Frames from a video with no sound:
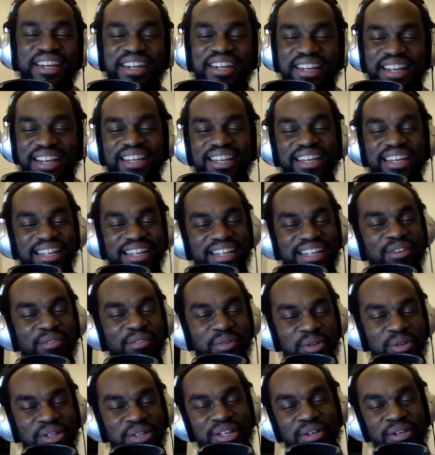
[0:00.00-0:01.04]

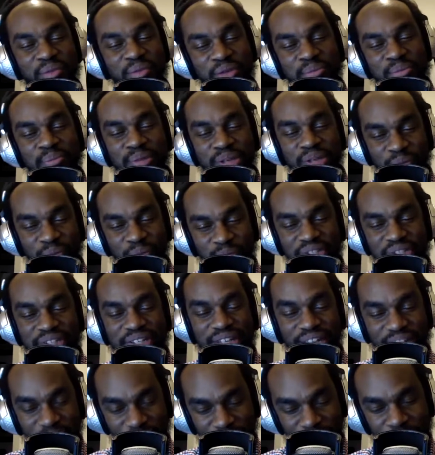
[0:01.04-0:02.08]
It was
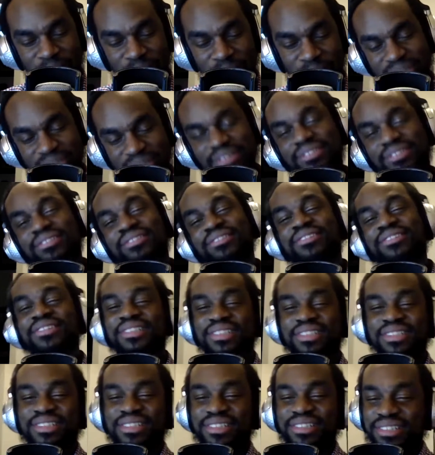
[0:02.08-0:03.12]
terrible. Yeah,
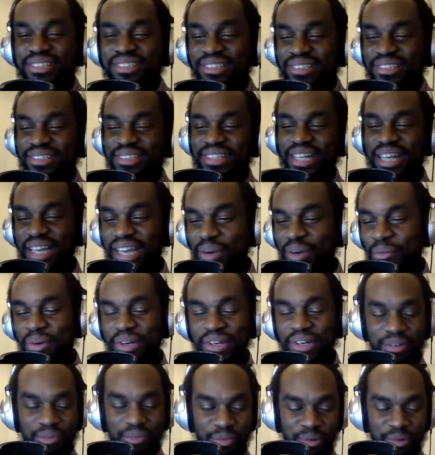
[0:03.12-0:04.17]
like I
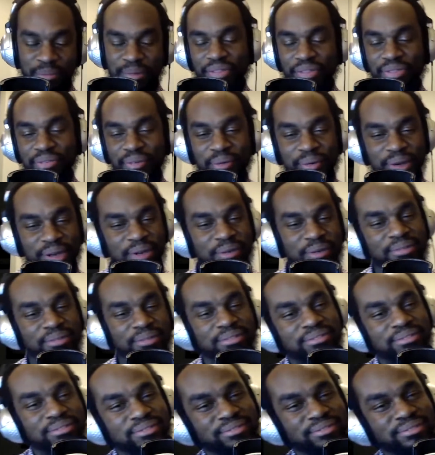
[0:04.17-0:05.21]
wanted to rip my throat out.
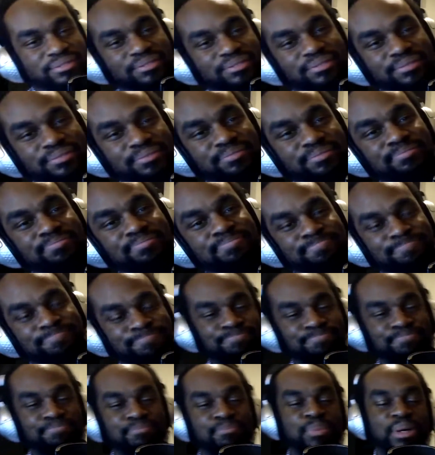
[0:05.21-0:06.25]

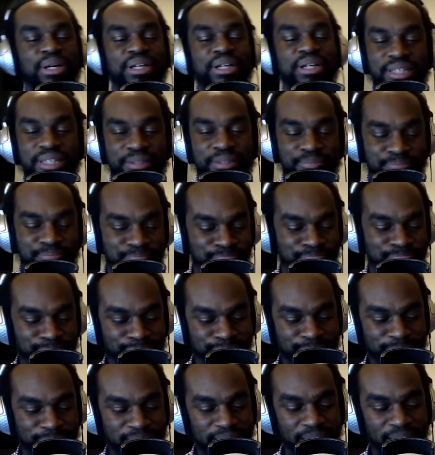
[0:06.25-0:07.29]
But
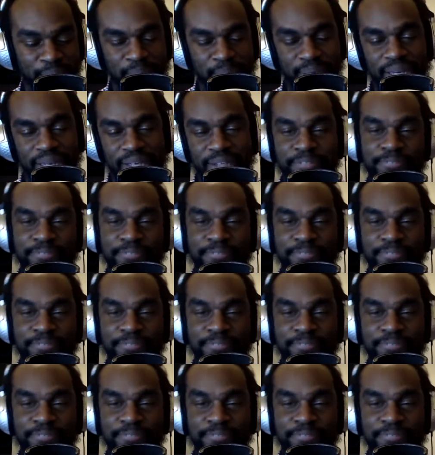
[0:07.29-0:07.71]
yeah, I'm back.